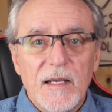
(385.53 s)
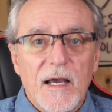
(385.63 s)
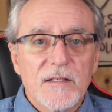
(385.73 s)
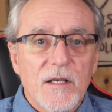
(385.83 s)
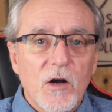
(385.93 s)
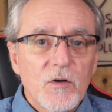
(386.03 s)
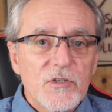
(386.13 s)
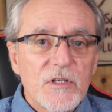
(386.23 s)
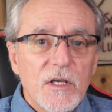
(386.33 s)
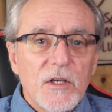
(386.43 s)
As a
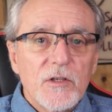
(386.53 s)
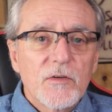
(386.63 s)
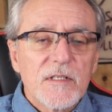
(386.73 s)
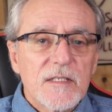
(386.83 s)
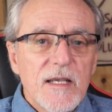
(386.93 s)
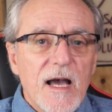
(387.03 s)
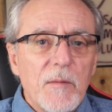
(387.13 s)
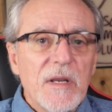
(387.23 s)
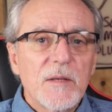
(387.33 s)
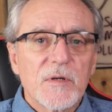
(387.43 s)
host, you can see how
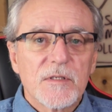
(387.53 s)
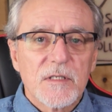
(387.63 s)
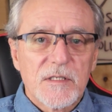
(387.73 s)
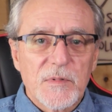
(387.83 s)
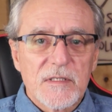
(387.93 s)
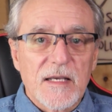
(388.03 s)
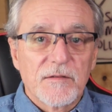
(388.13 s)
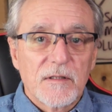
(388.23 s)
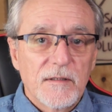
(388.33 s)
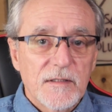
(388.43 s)
many participants
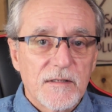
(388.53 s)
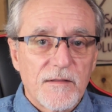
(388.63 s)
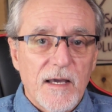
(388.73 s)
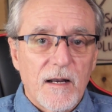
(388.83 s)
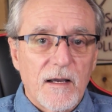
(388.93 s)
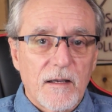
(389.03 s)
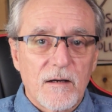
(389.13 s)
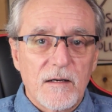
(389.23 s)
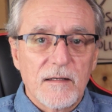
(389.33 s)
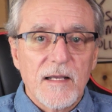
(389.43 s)
have clicked that
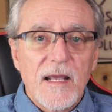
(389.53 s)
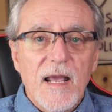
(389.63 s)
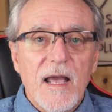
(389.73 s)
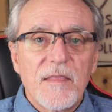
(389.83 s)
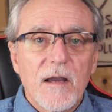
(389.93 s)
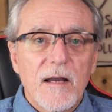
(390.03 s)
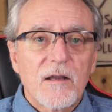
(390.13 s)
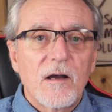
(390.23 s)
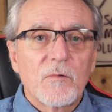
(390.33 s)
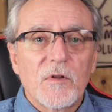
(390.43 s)
icon, and the
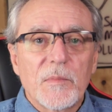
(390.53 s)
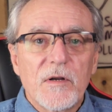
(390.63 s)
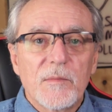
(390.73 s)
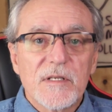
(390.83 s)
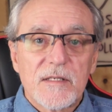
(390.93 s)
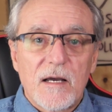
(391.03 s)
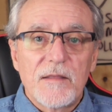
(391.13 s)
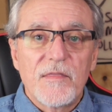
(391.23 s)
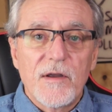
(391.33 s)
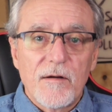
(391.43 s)
icon will appear
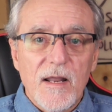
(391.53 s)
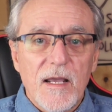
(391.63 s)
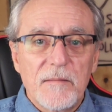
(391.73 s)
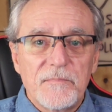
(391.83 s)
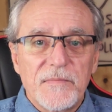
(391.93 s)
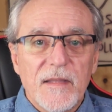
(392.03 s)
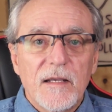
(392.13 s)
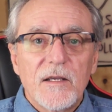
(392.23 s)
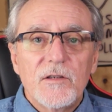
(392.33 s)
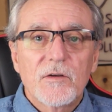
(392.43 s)
beside their name.
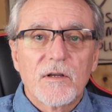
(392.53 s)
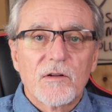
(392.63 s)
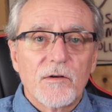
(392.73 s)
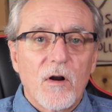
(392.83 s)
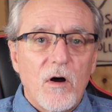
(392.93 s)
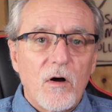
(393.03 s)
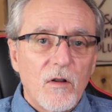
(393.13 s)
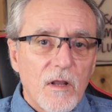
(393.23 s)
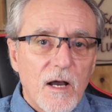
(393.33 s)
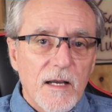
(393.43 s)
You can clear
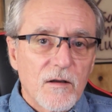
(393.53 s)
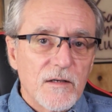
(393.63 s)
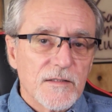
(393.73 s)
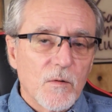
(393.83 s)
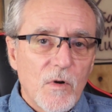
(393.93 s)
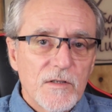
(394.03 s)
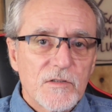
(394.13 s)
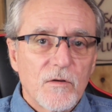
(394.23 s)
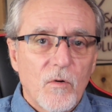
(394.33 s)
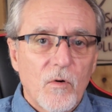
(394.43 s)
all icons at
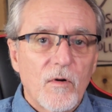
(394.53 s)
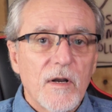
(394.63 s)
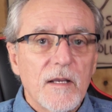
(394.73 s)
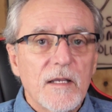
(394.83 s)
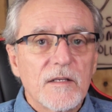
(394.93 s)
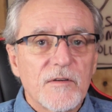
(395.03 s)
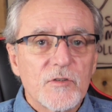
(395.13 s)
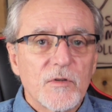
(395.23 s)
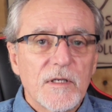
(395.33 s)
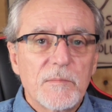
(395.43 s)
once or
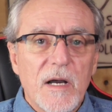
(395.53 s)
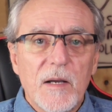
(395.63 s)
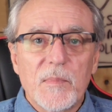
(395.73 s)
individually by